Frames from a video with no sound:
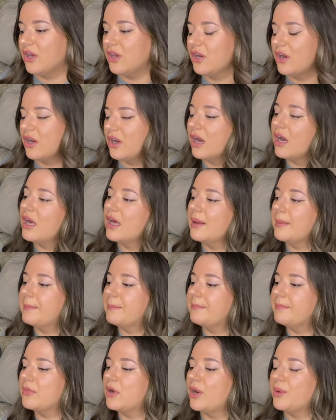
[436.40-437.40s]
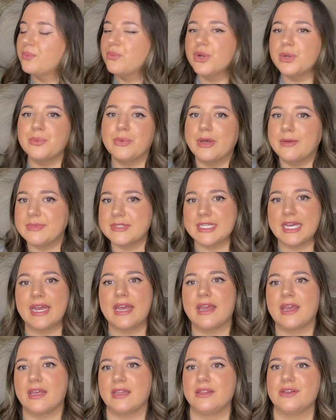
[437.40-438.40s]
um, on one
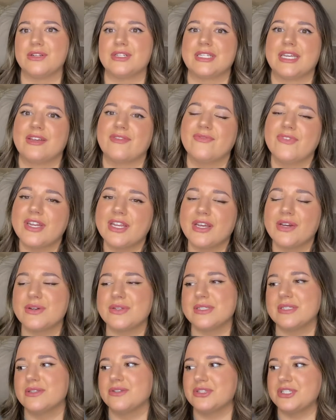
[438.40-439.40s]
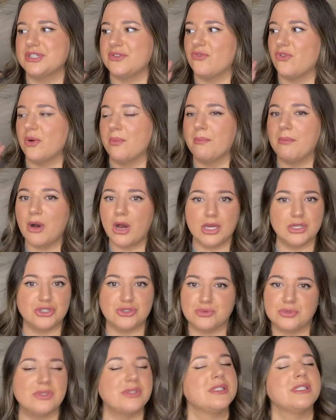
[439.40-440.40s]
website and there's like videos and there's different
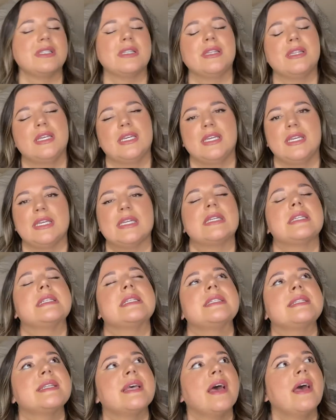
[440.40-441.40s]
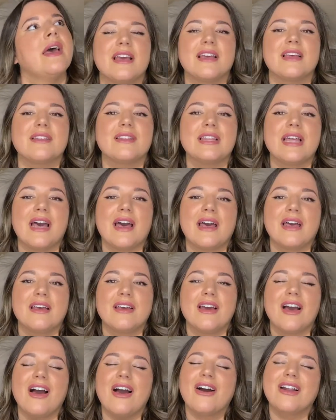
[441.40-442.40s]
modules and things that
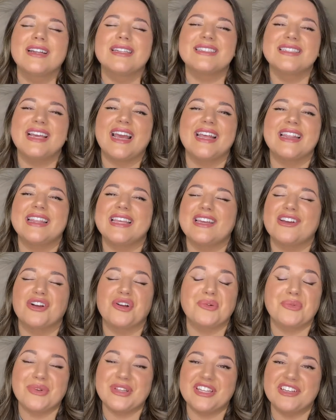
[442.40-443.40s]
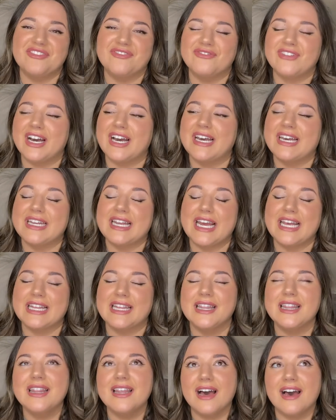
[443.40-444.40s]
honestly I think are really fun. I
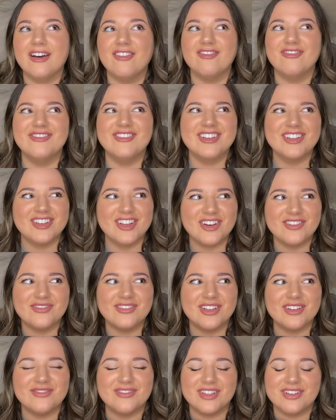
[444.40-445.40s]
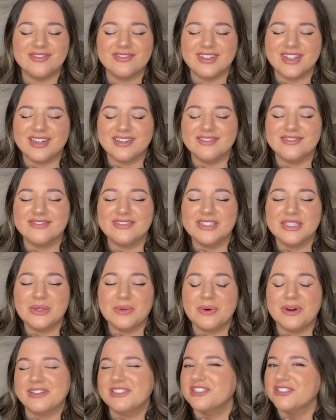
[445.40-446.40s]
love, love, love, love, love
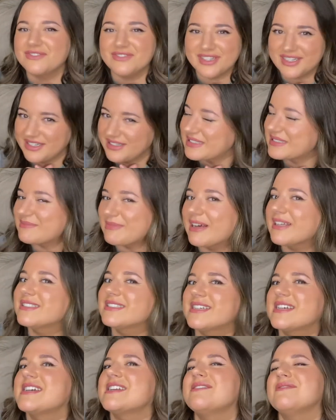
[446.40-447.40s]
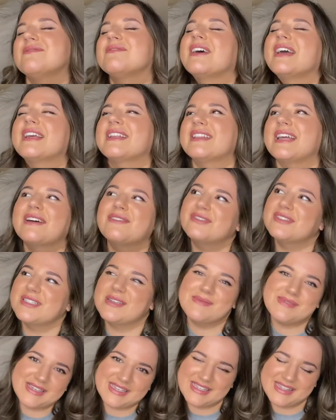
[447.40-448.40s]
watching videos about skin. Like that was
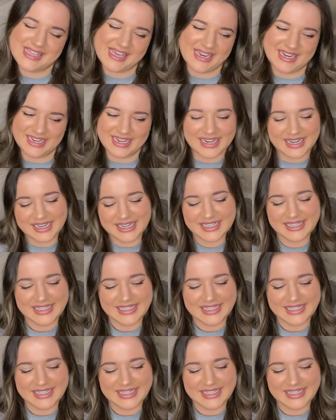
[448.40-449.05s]
something that I,